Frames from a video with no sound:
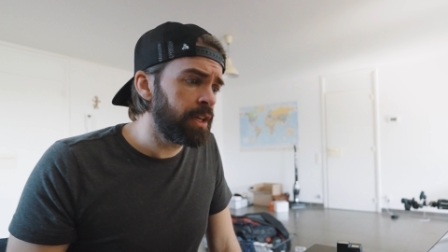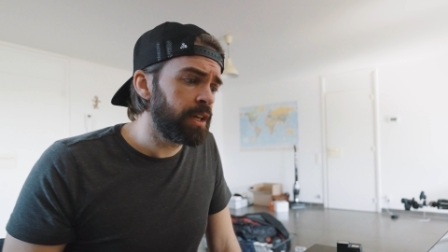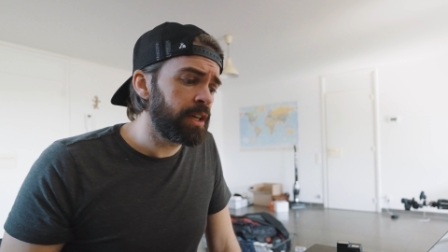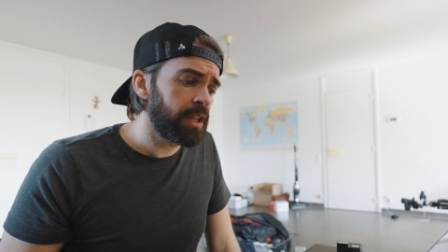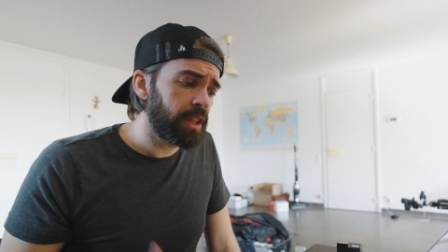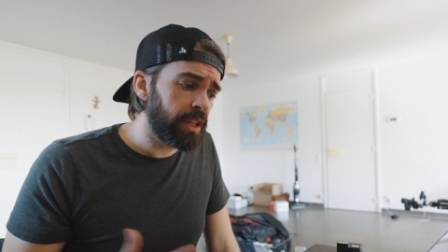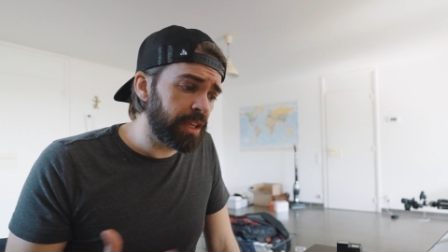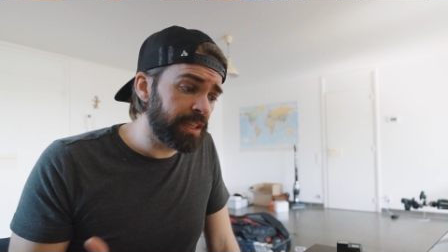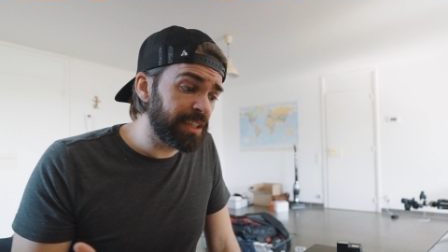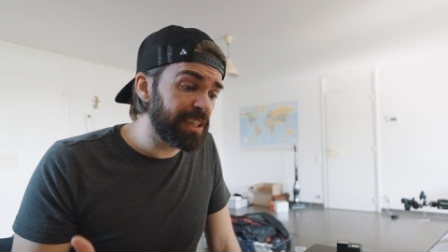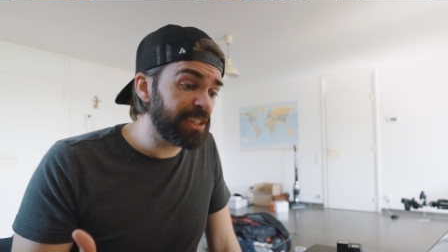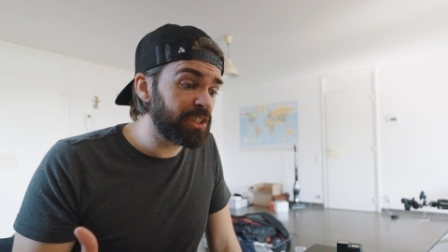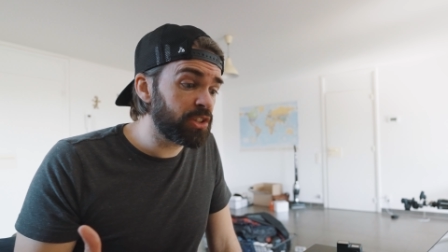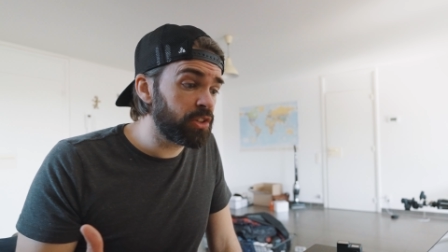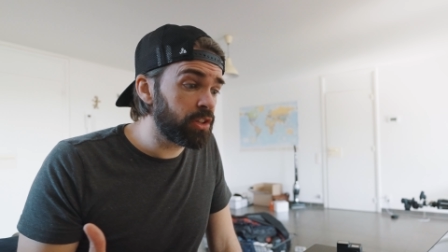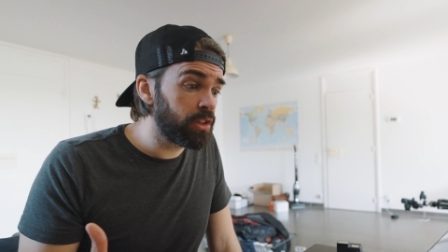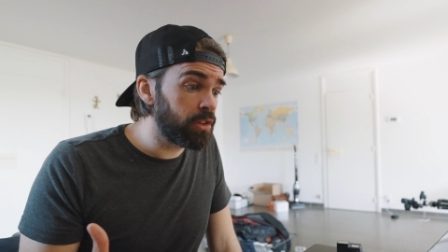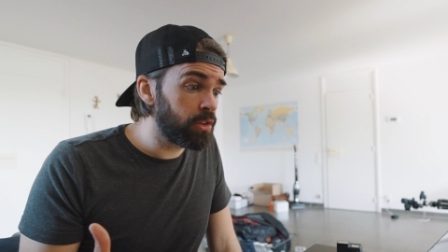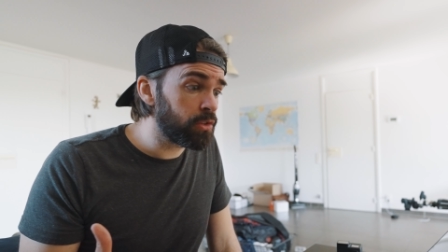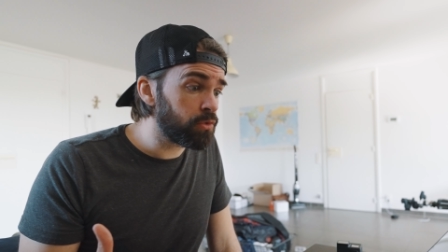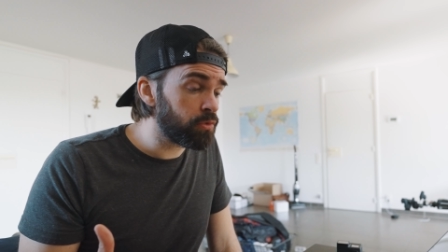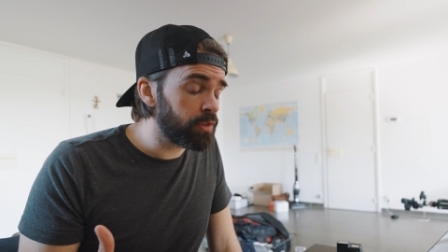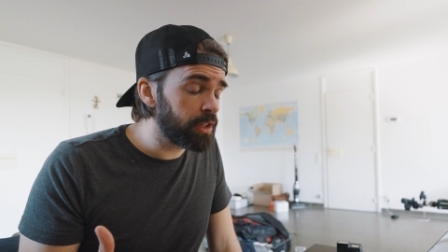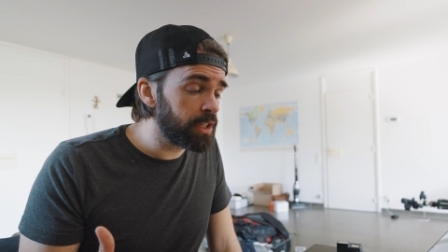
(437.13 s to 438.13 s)
I think that's gonna
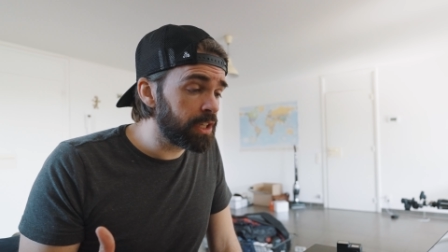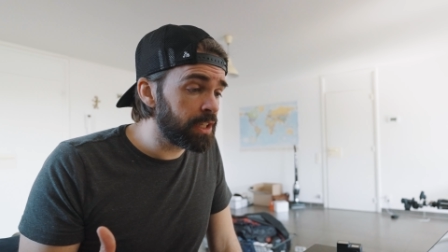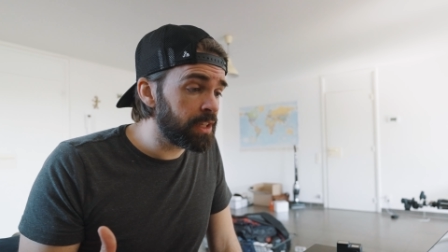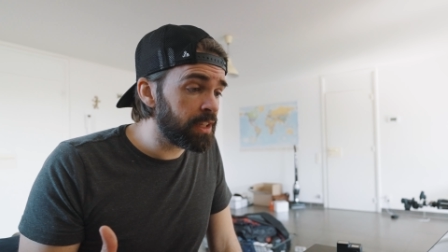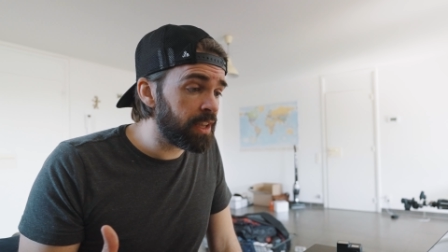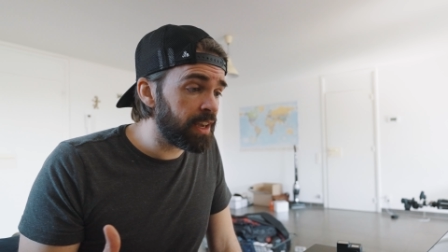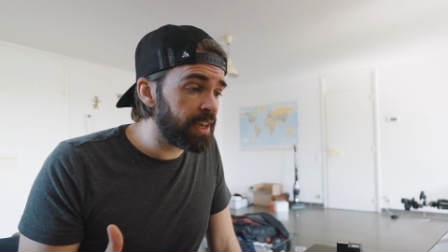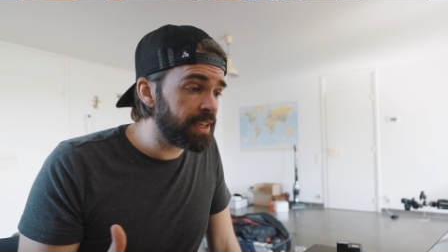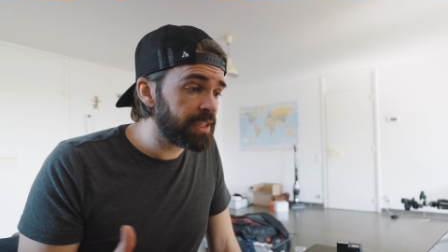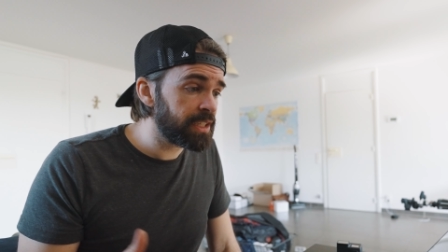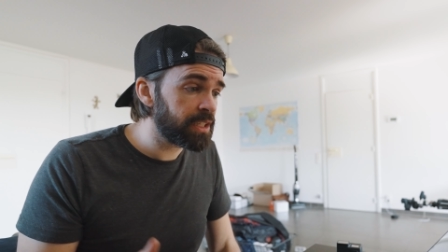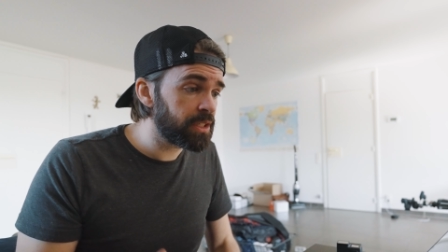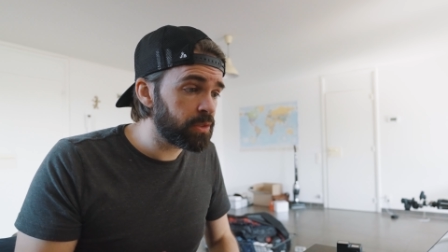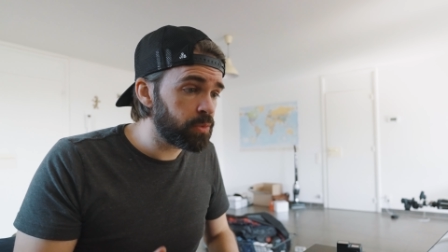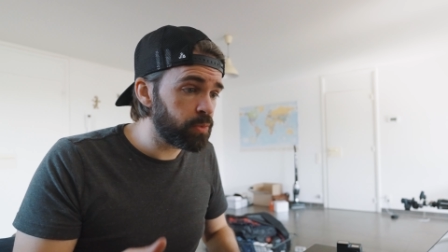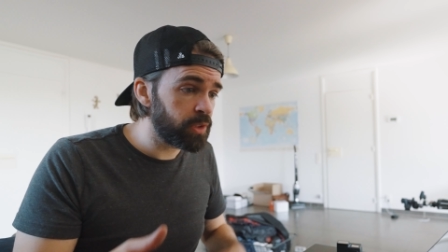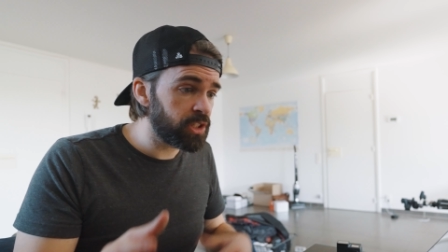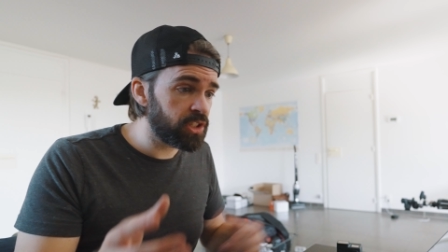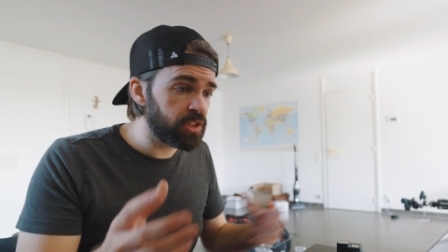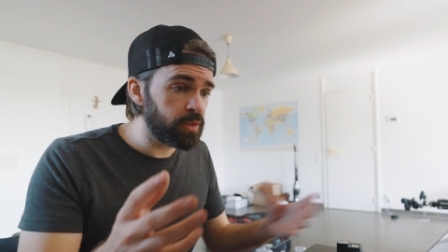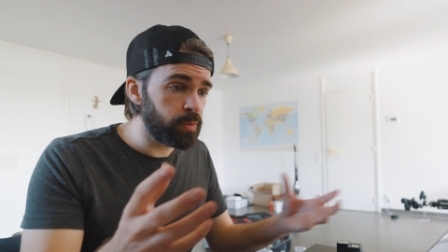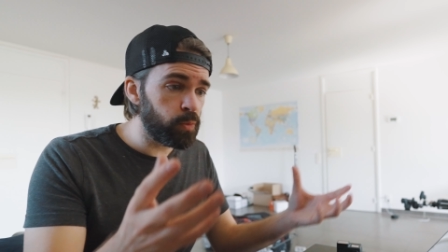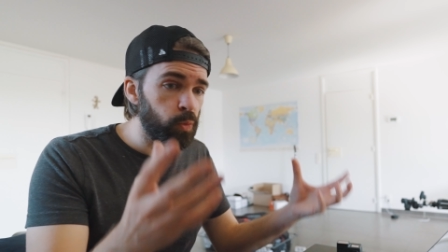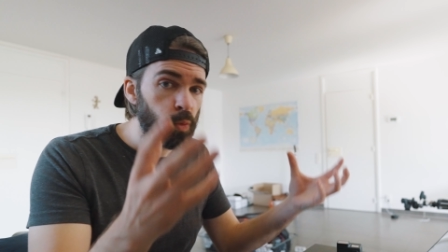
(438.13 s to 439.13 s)
look really nice
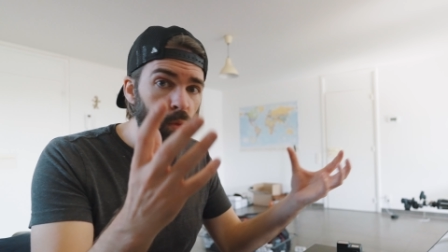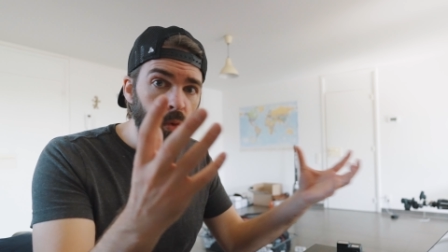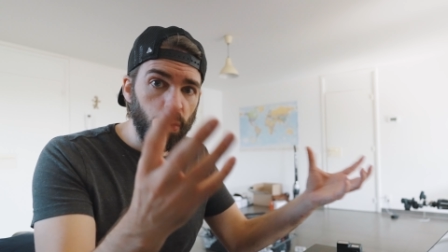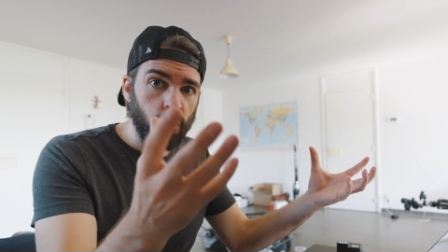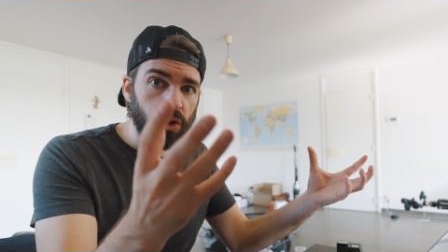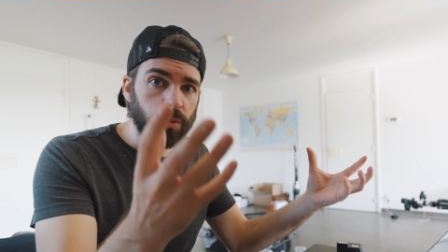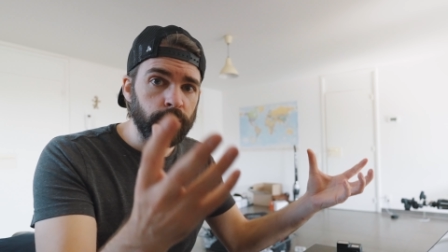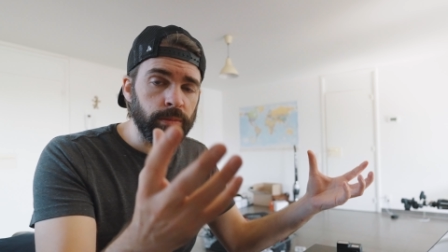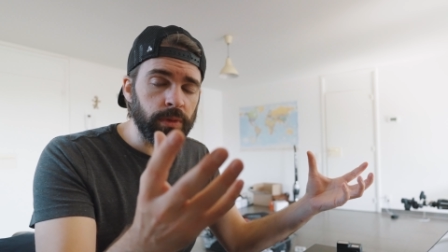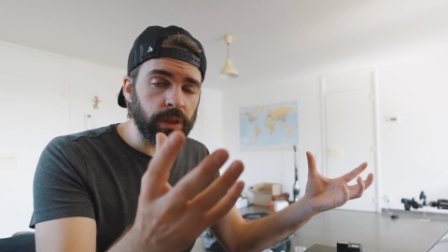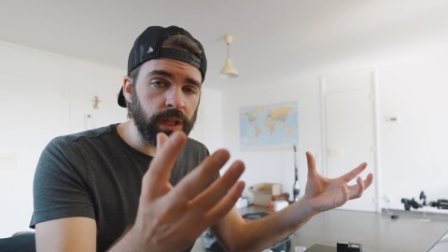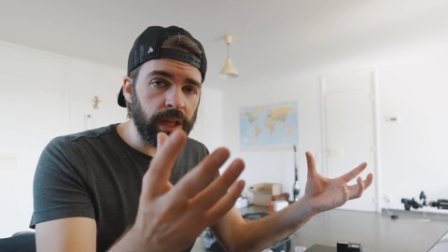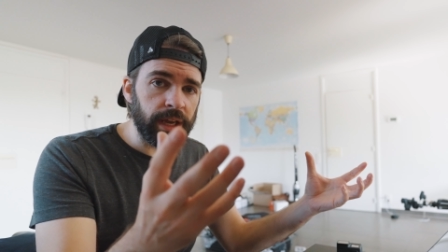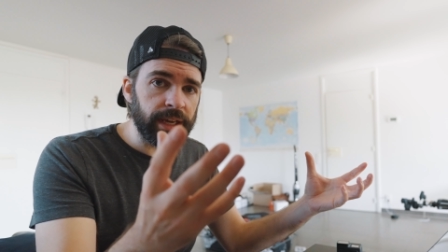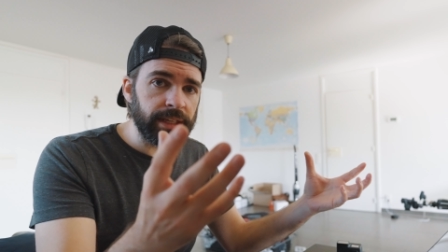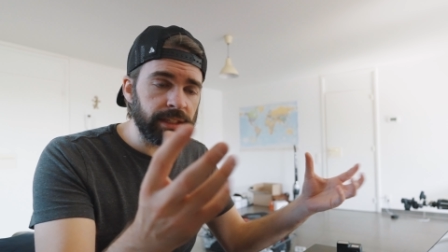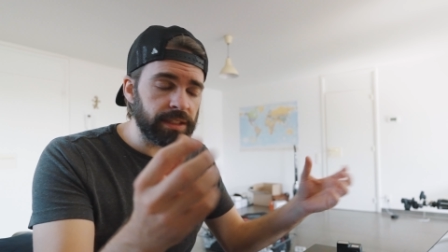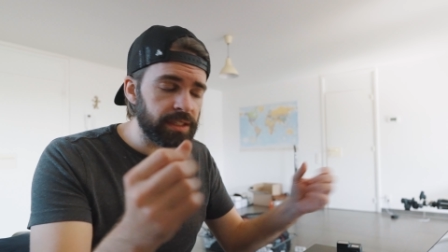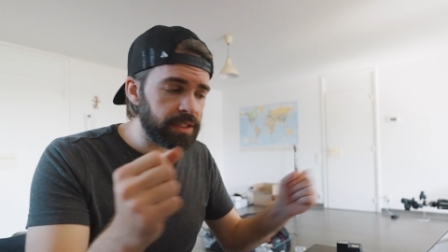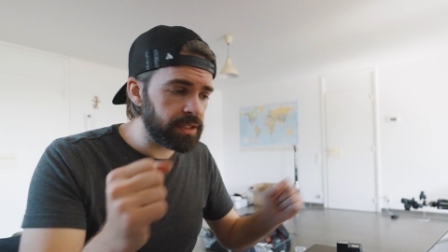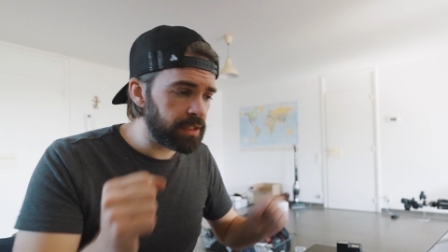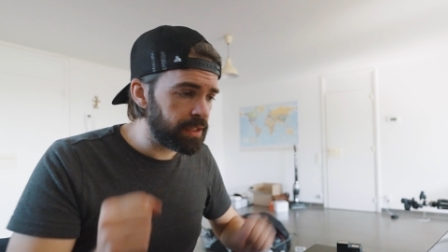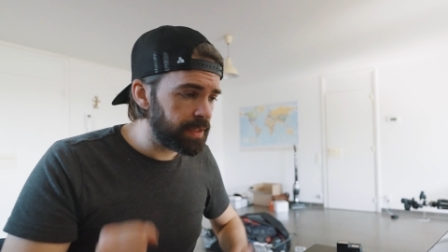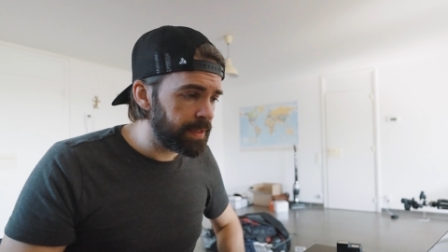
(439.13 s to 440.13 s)
with some warm
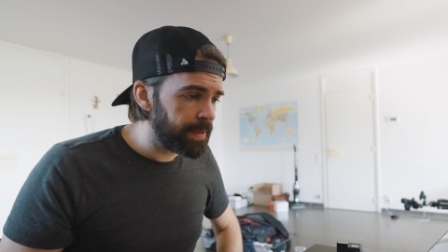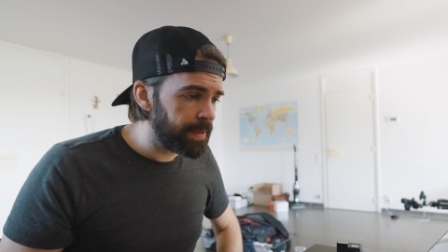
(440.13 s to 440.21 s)
light.